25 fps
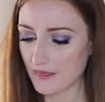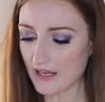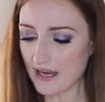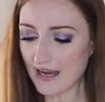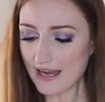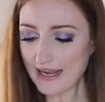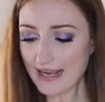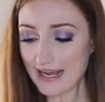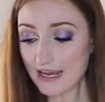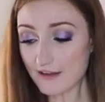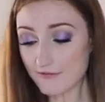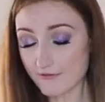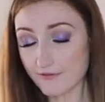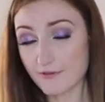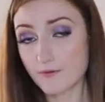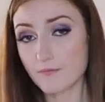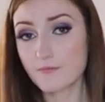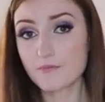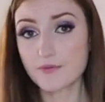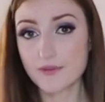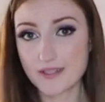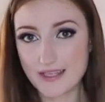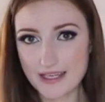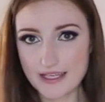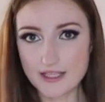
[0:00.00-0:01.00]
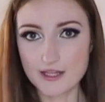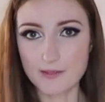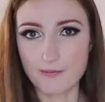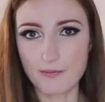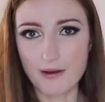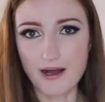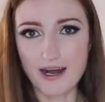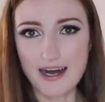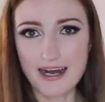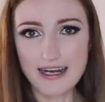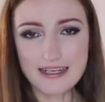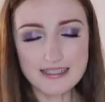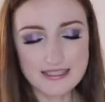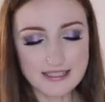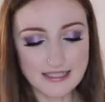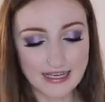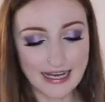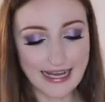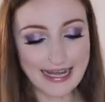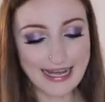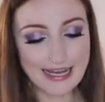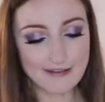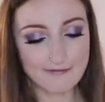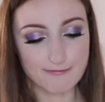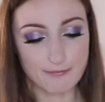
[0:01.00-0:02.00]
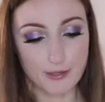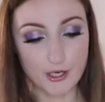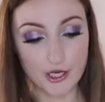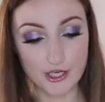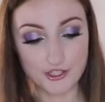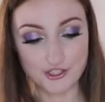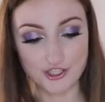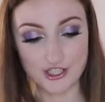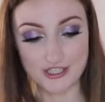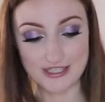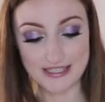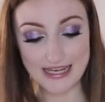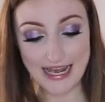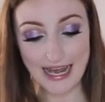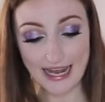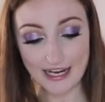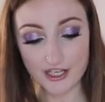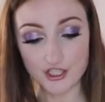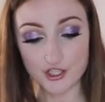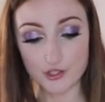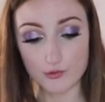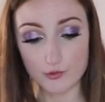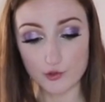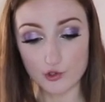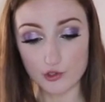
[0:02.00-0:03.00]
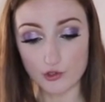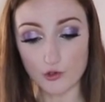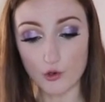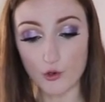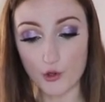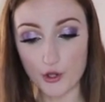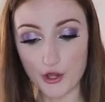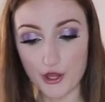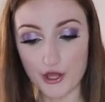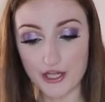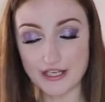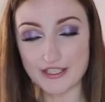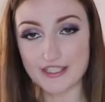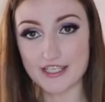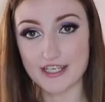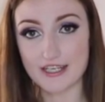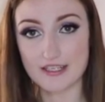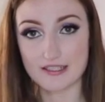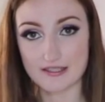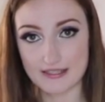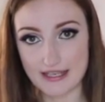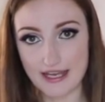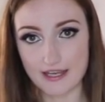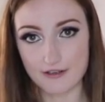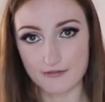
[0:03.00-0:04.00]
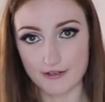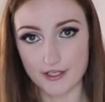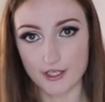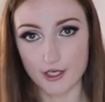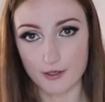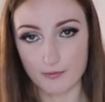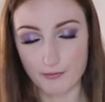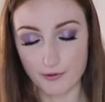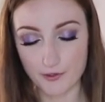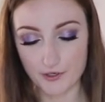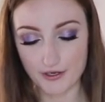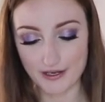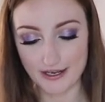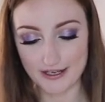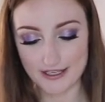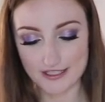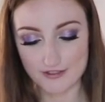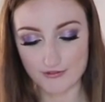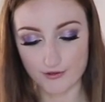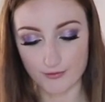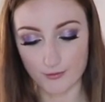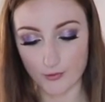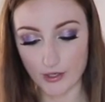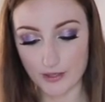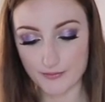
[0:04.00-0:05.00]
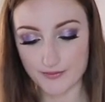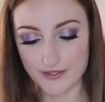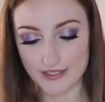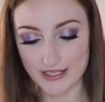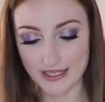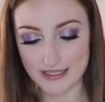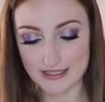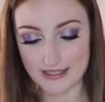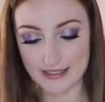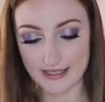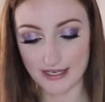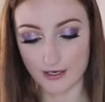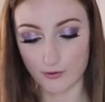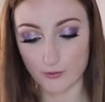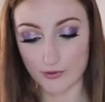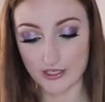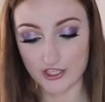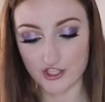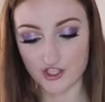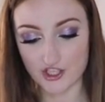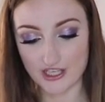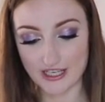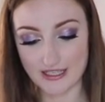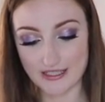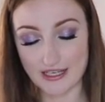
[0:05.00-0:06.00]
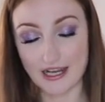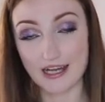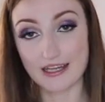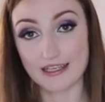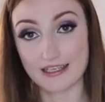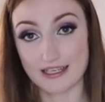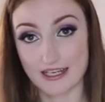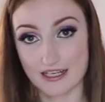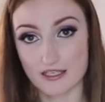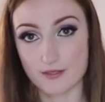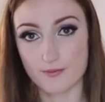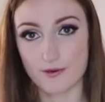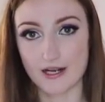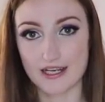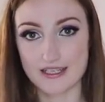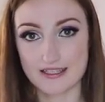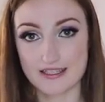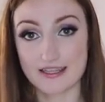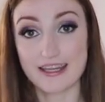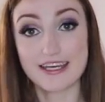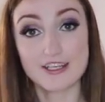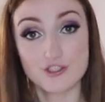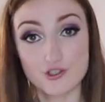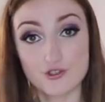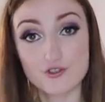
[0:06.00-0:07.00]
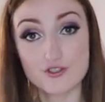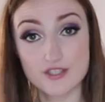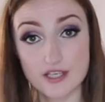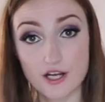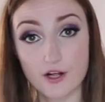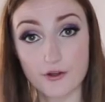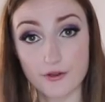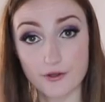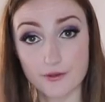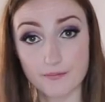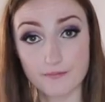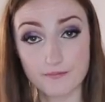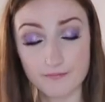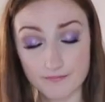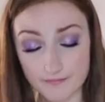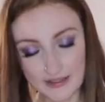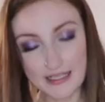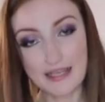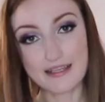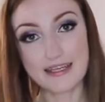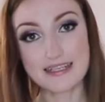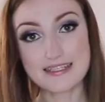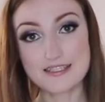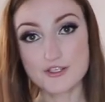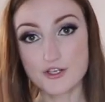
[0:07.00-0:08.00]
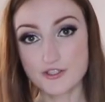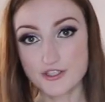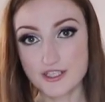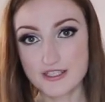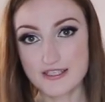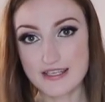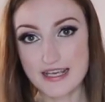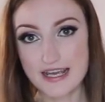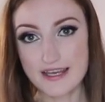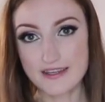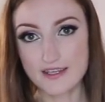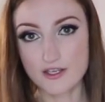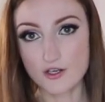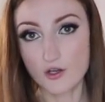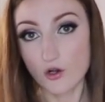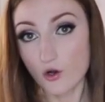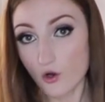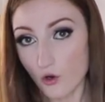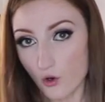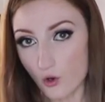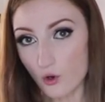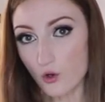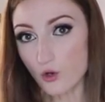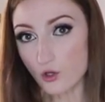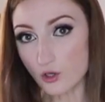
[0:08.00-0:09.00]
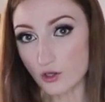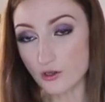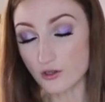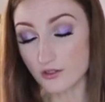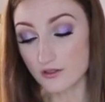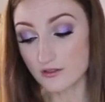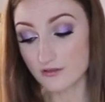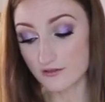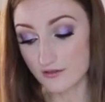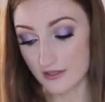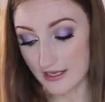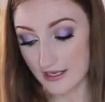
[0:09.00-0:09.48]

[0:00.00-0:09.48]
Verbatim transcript: I have, in the past, I have purchased actual authentic Sanrio products from websites like Wish and AliExpress. They do sell them. Now that's not to say that all